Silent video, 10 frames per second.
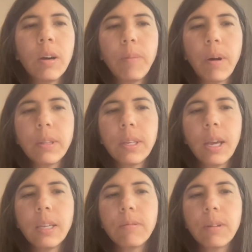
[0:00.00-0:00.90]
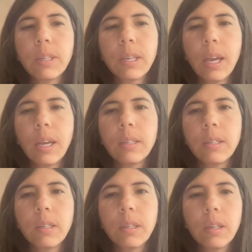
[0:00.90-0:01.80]
pawn takes, rook
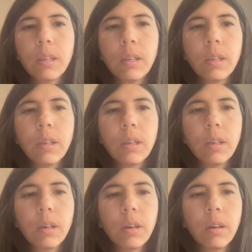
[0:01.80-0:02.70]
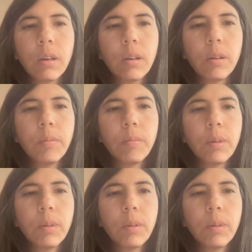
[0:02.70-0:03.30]
takes. Okay.